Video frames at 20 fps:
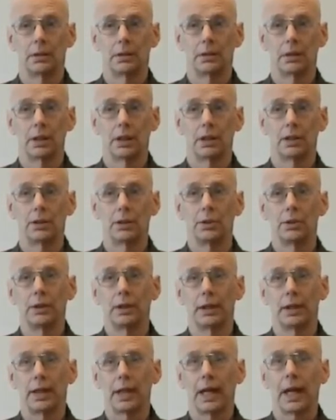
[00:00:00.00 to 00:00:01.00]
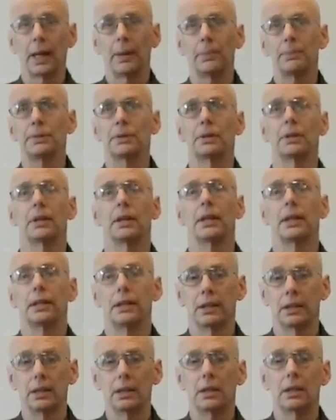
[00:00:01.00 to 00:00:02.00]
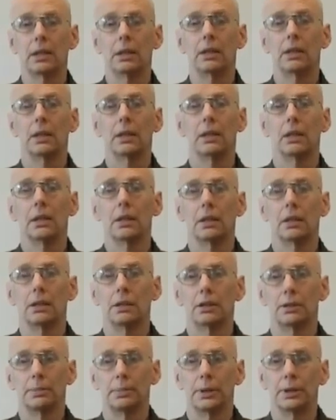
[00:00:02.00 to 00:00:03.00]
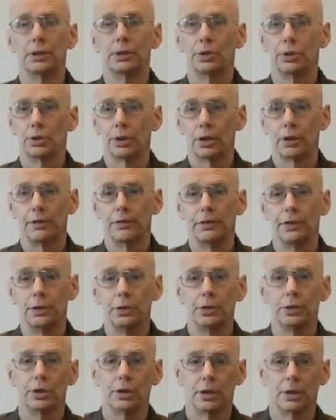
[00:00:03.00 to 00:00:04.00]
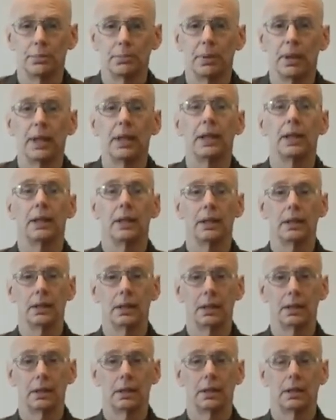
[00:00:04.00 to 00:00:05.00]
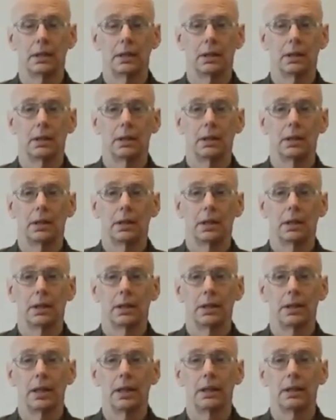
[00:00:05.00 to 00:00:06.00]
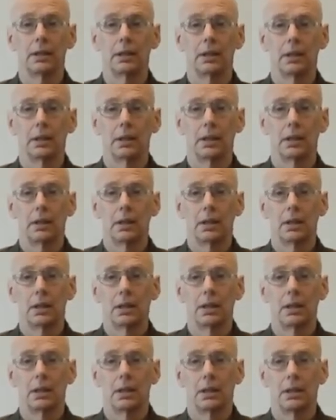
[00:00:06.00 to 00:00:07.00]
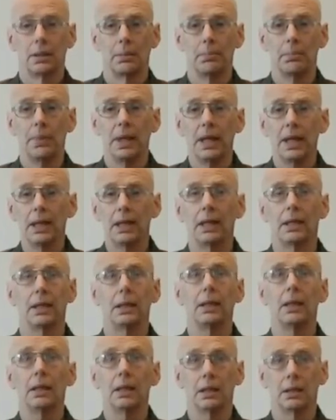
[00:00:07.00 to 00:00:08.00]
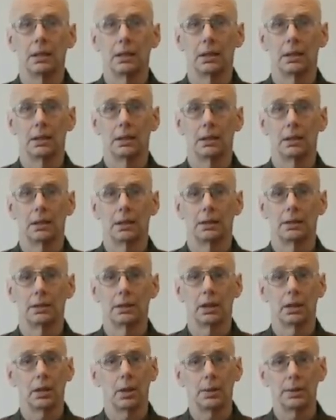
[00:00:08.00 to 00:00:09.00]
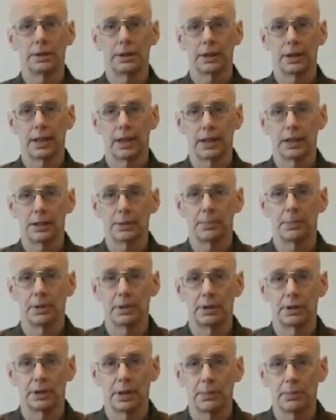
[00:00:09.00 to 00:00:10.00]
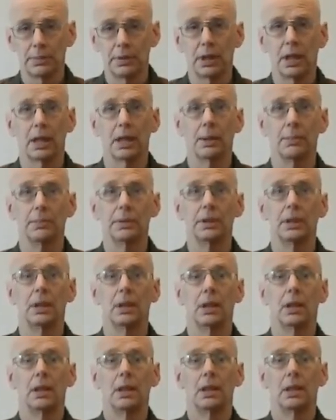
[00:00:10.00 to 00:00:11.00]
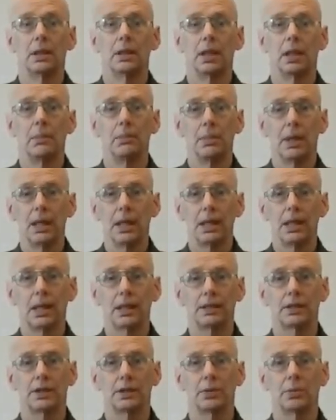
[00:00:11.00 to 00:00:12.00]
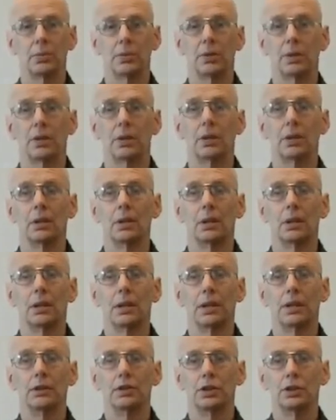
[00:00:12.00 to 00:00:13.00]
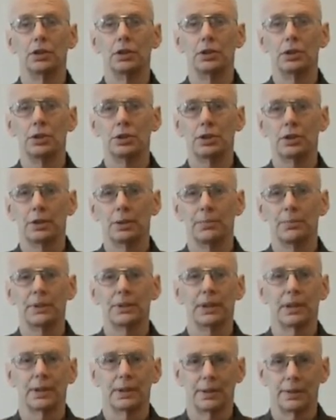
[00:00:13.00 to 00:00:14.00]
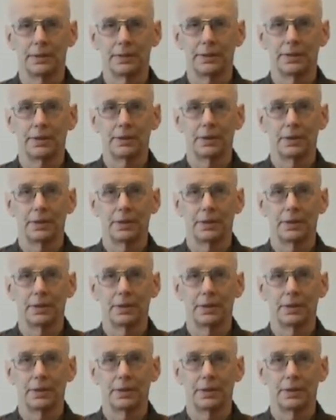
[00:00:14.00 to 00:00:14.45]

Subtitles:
include encapsulated spiritual confusion and pain that may, it's not always the case, but sometimes they may, as it were, introduce themselves